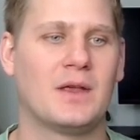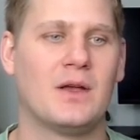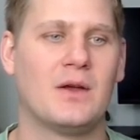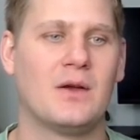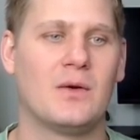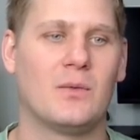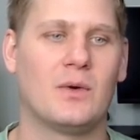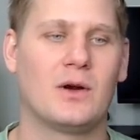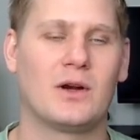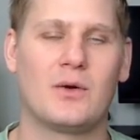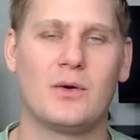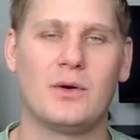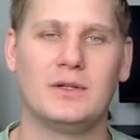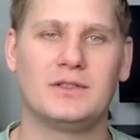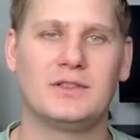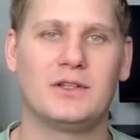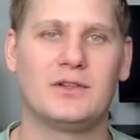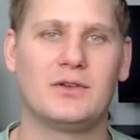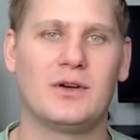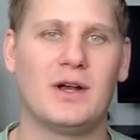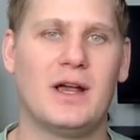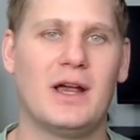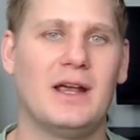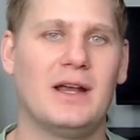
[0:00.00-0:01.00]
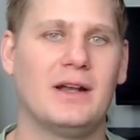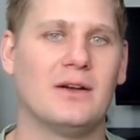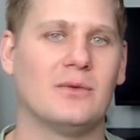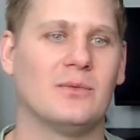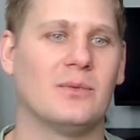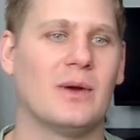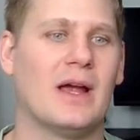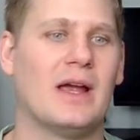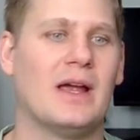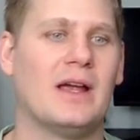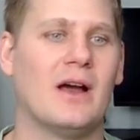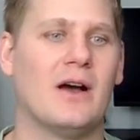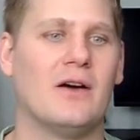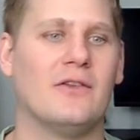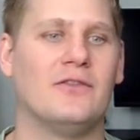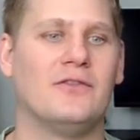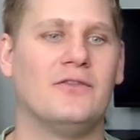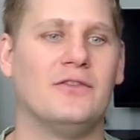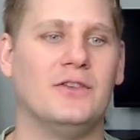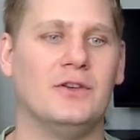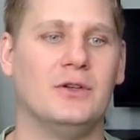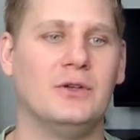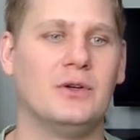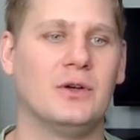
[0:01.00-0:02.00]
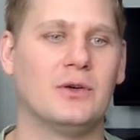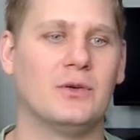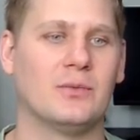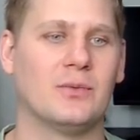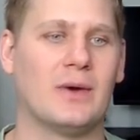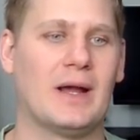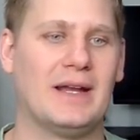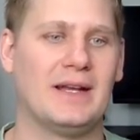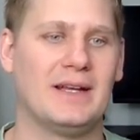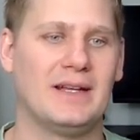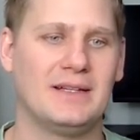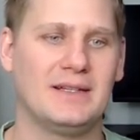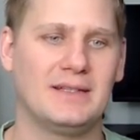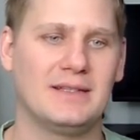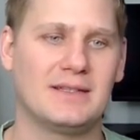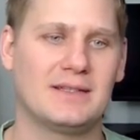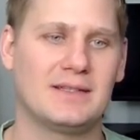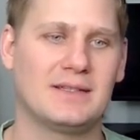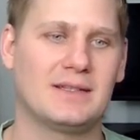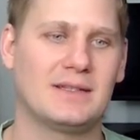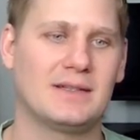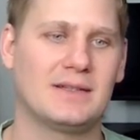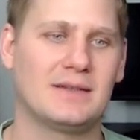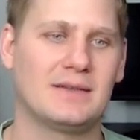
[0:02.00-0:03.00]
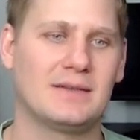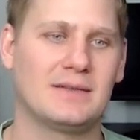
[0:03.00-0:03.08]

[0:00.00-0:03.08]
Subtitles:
We're going to create an array of food ratings,